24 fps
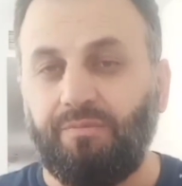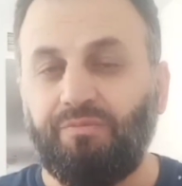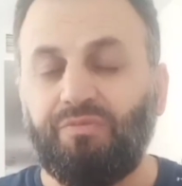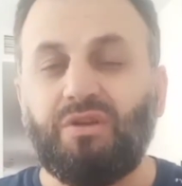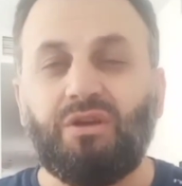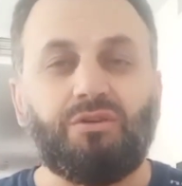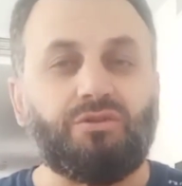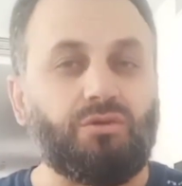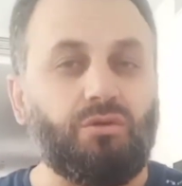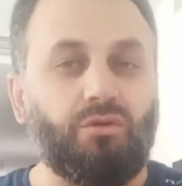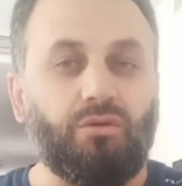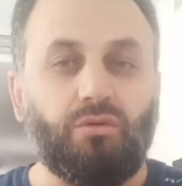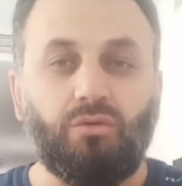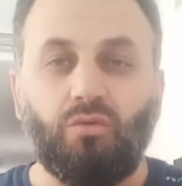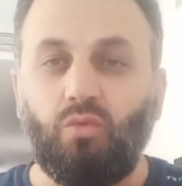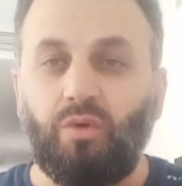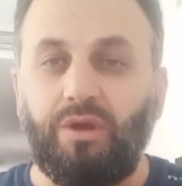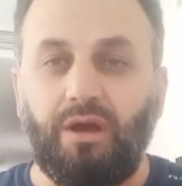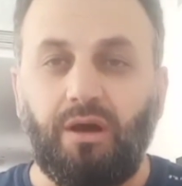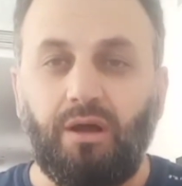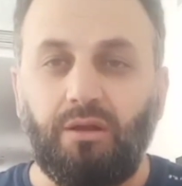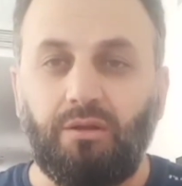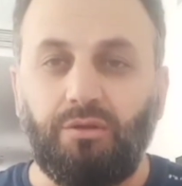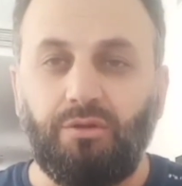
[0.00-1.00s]
So we
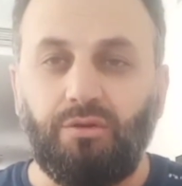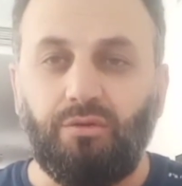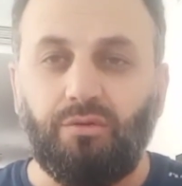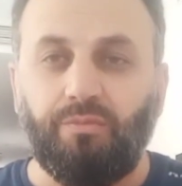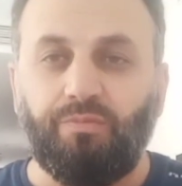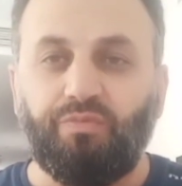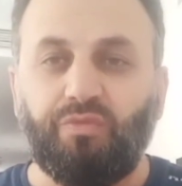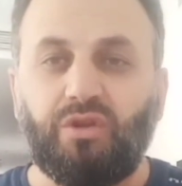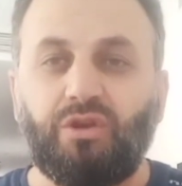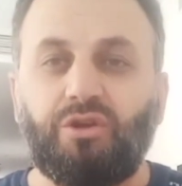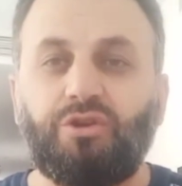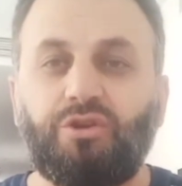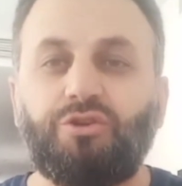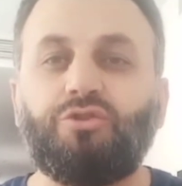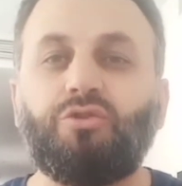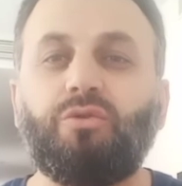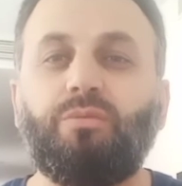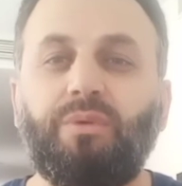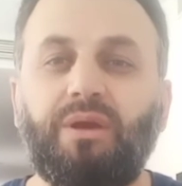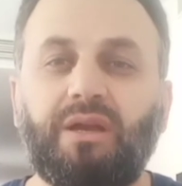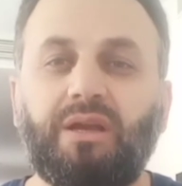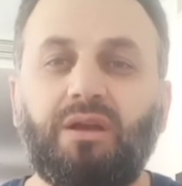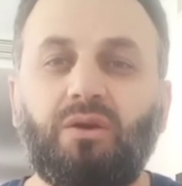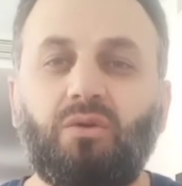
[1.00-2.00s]
all know to
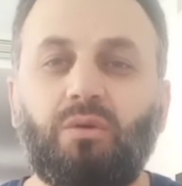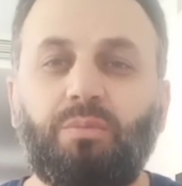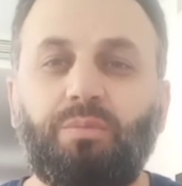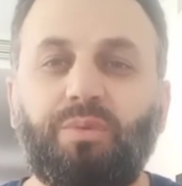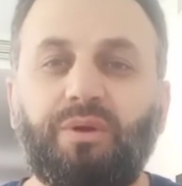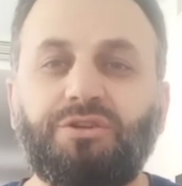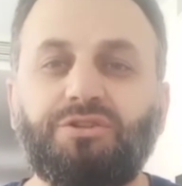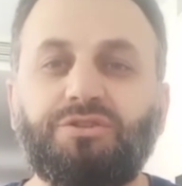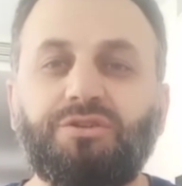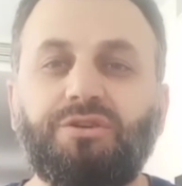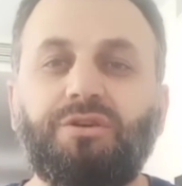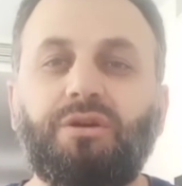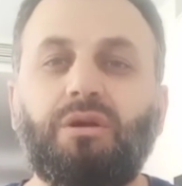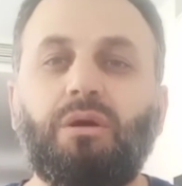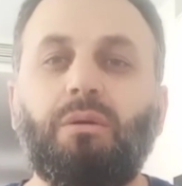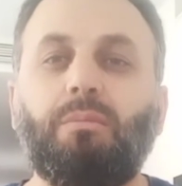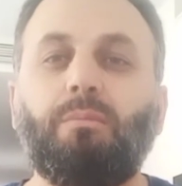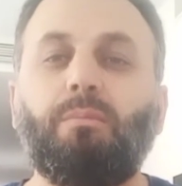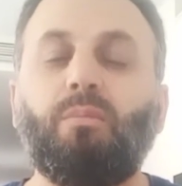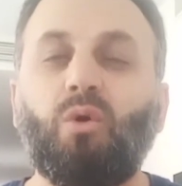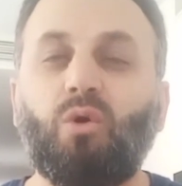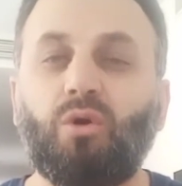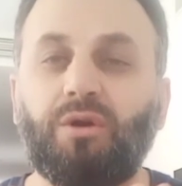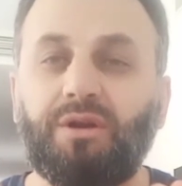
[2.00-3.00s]
make our picture
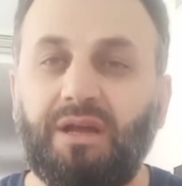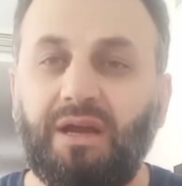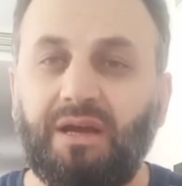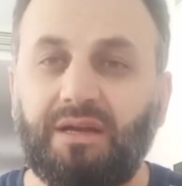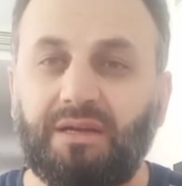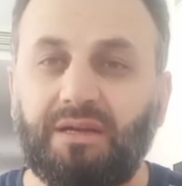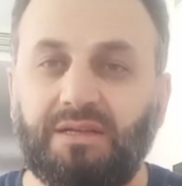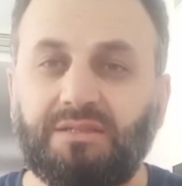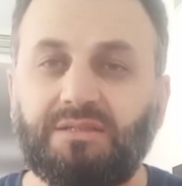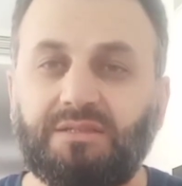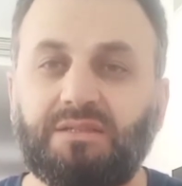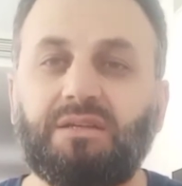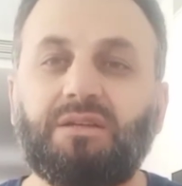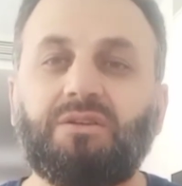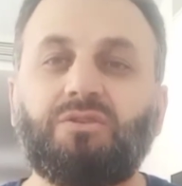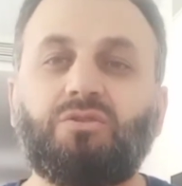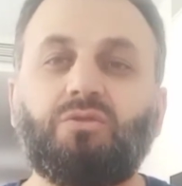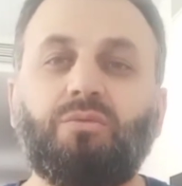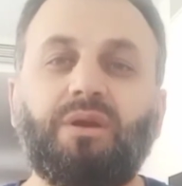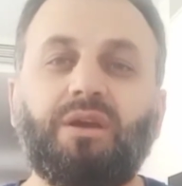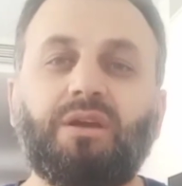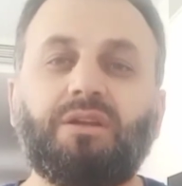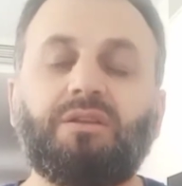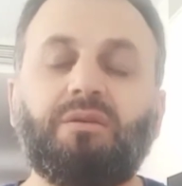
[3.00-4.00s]
more diagnostic, to
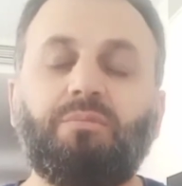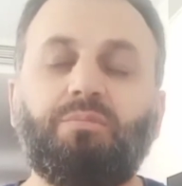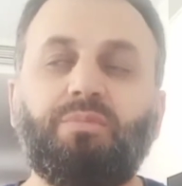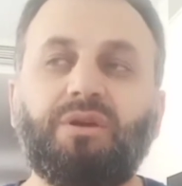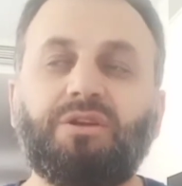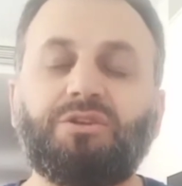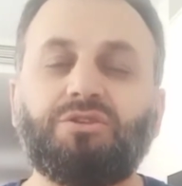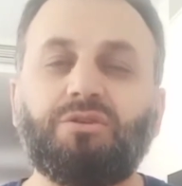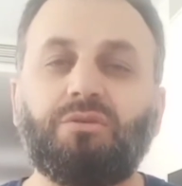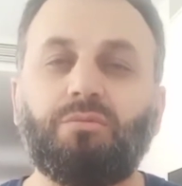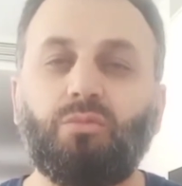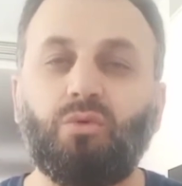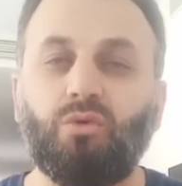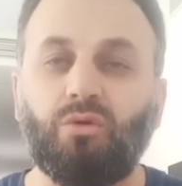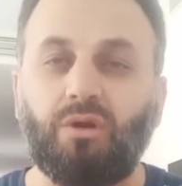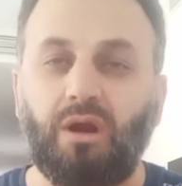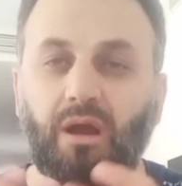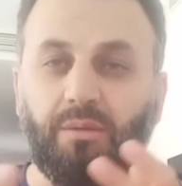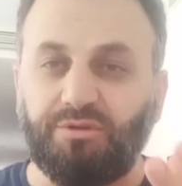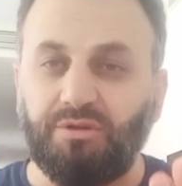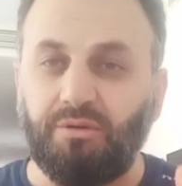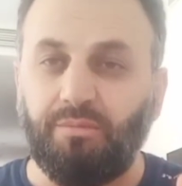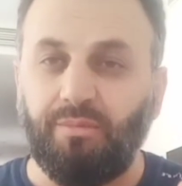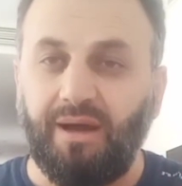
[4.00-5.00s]
make the picture more
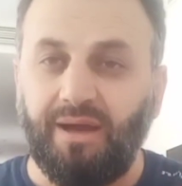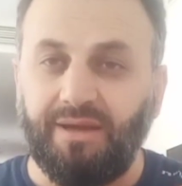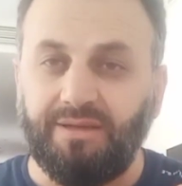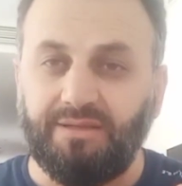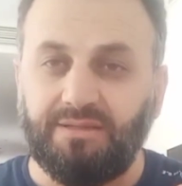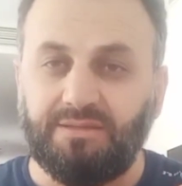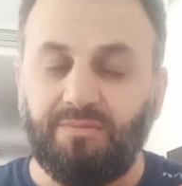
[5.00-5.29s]
optimized,